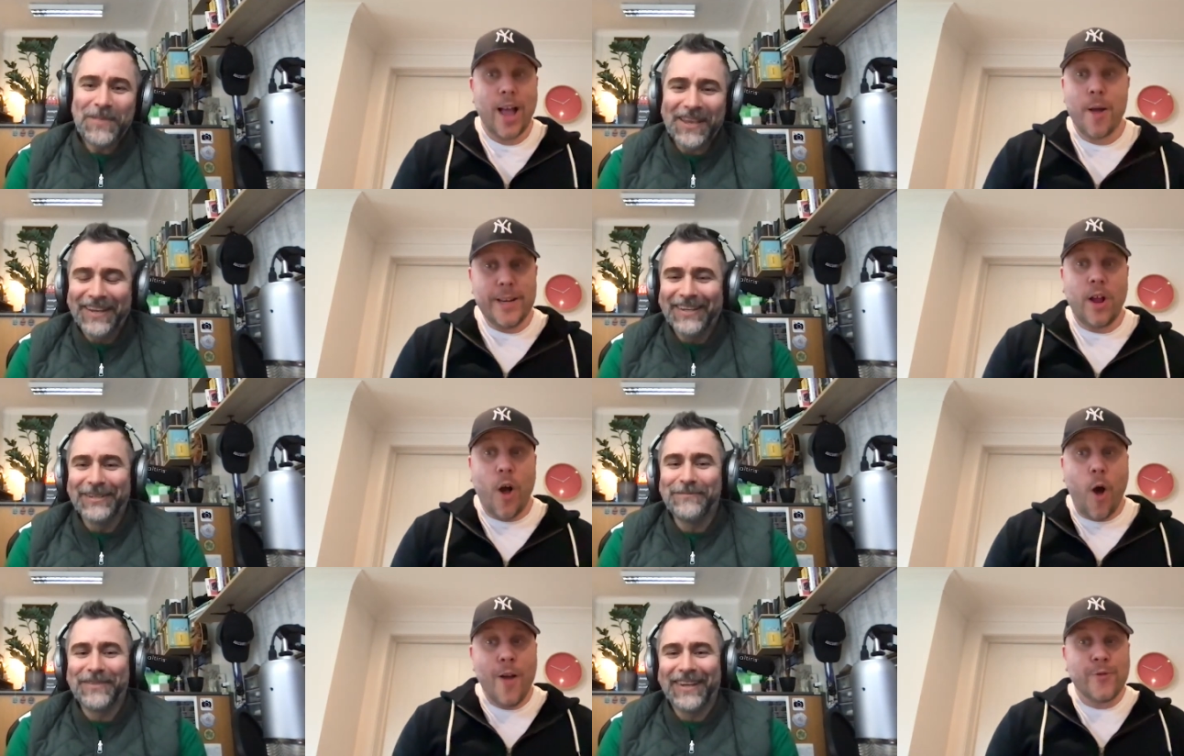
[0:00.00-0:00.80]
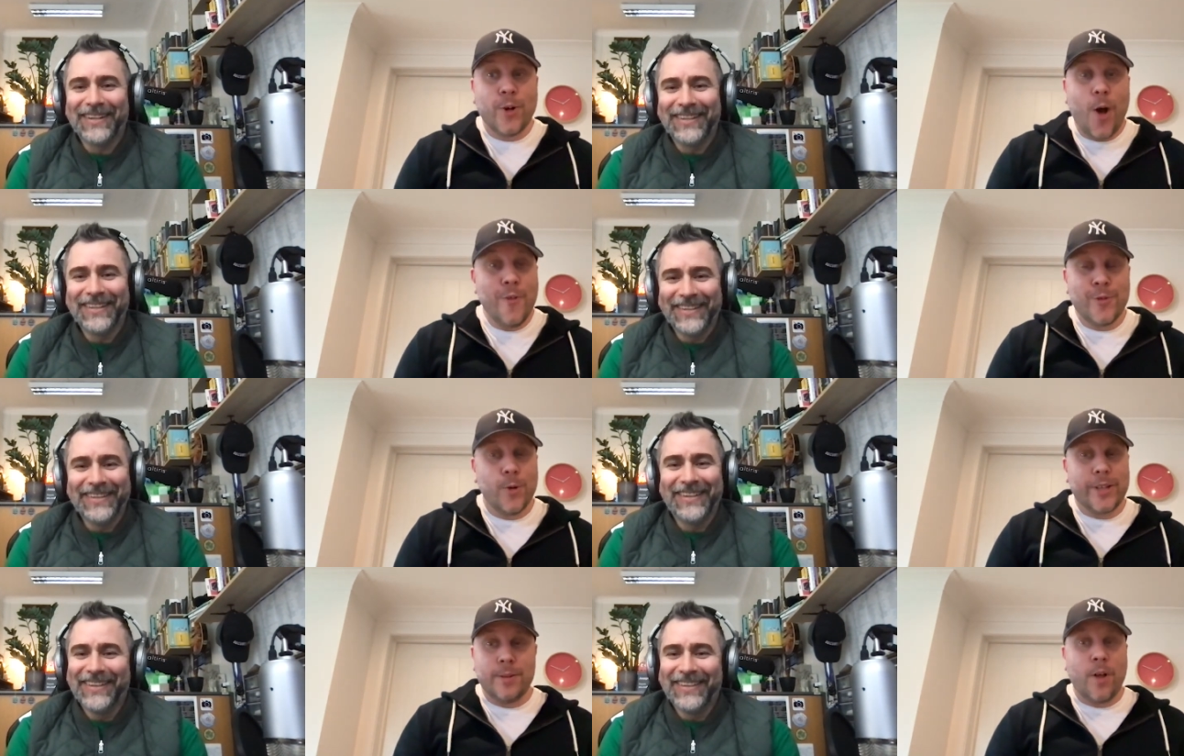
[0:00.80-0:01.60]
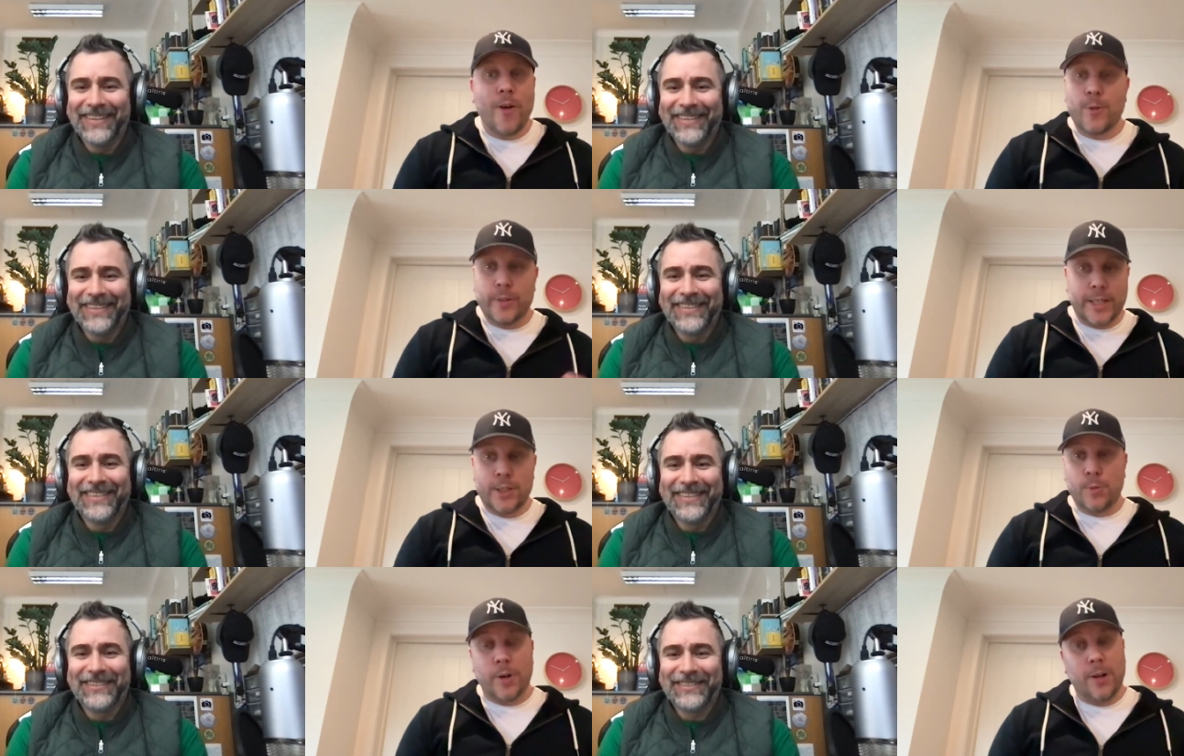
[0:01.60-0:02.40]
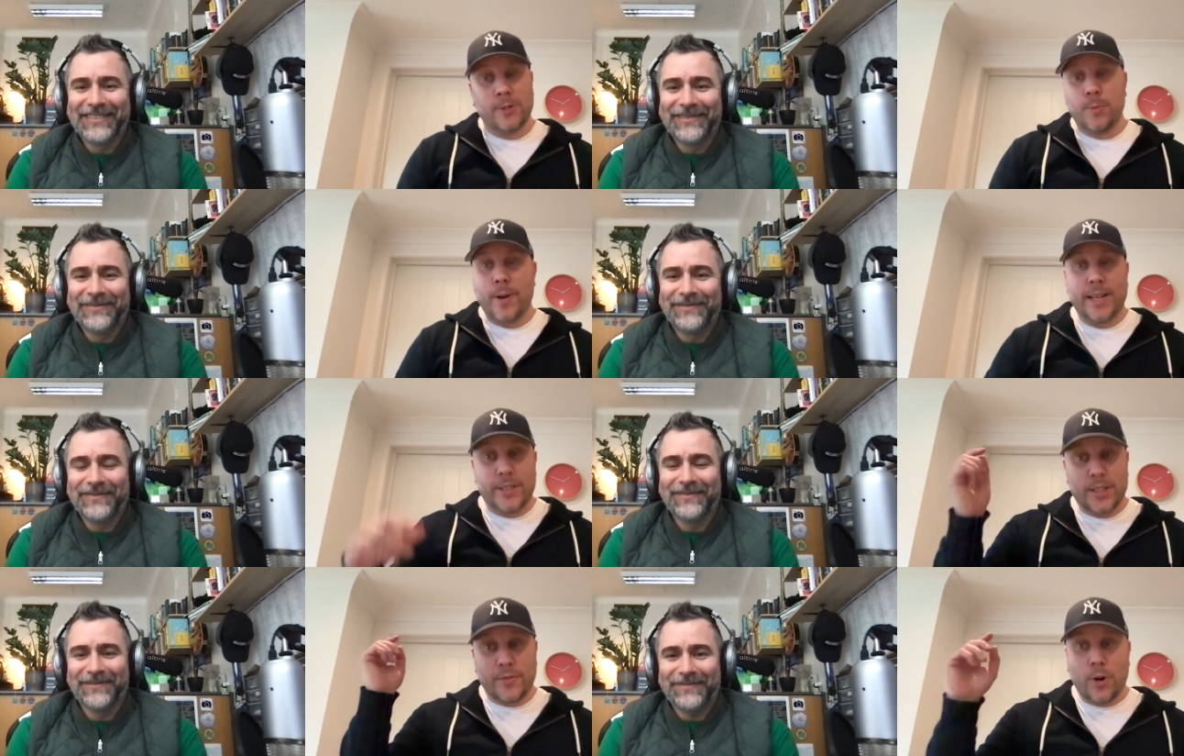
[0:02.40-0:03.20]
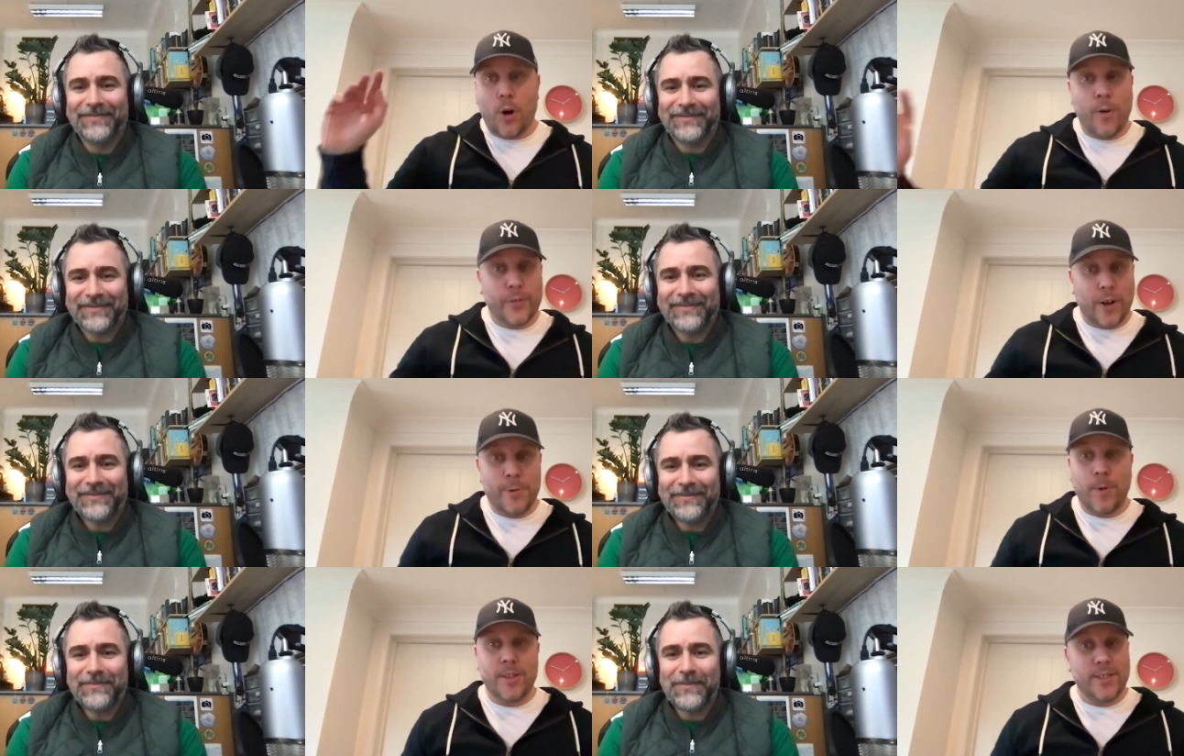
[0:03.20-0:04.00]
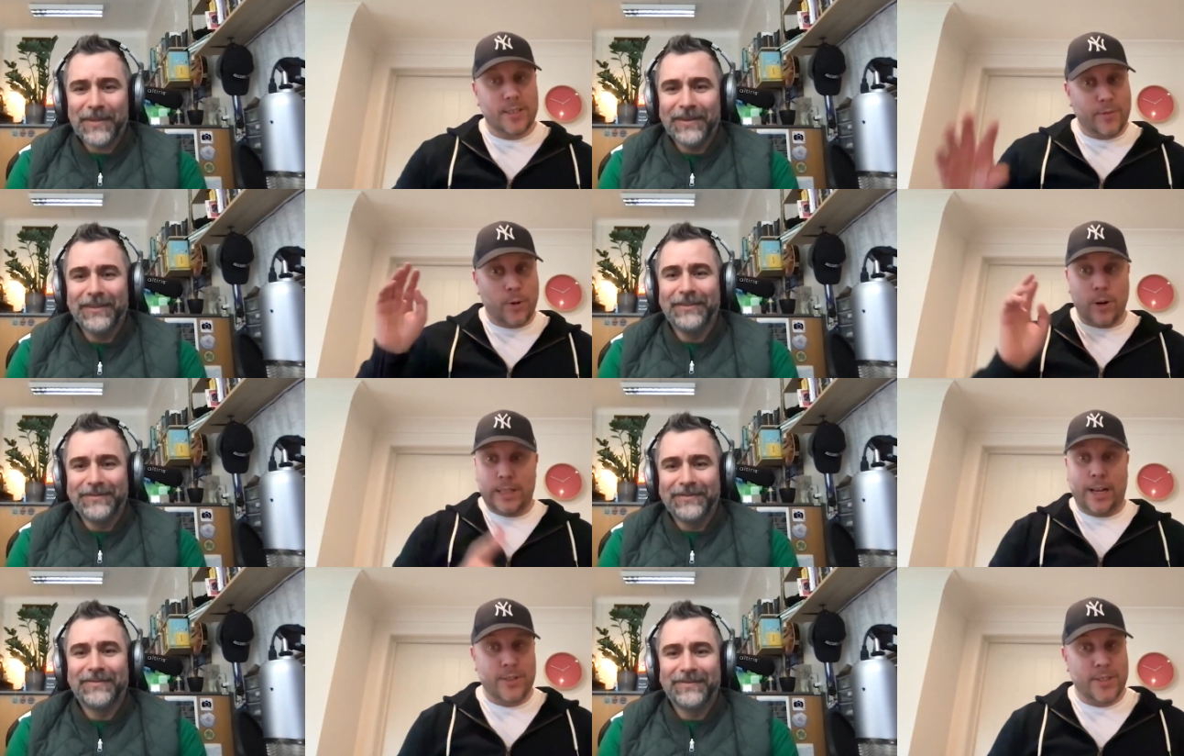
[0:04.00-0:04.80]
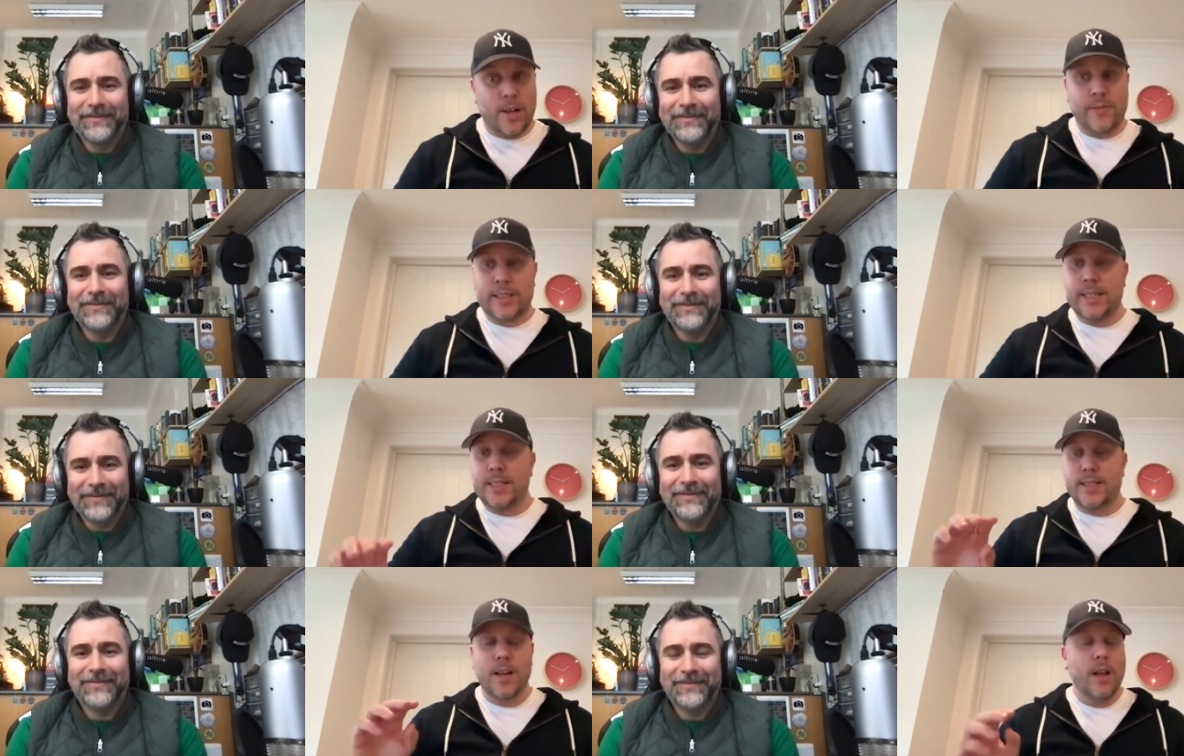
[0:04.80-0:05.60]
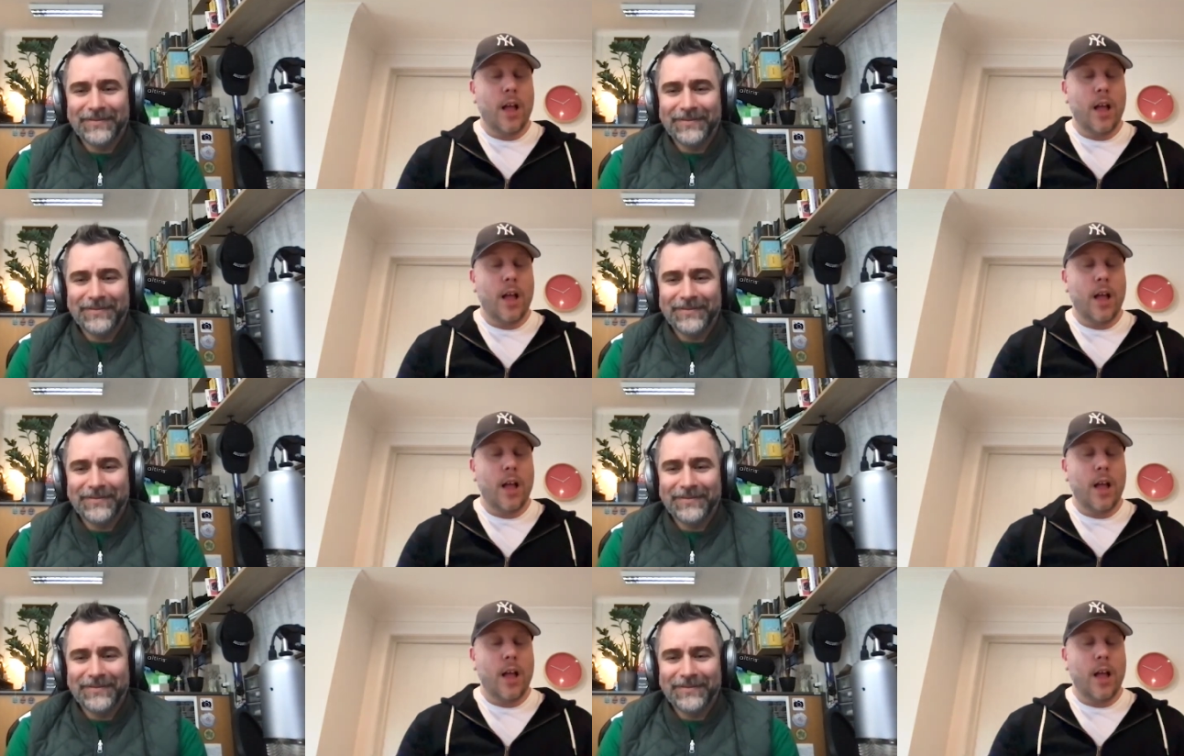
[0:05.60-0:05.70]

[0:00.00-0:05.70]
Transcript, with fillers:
Speaker 1: I mean, um, I've, I've got I've got digital password managers. I've got offline ones. I've yeah. got cloud services.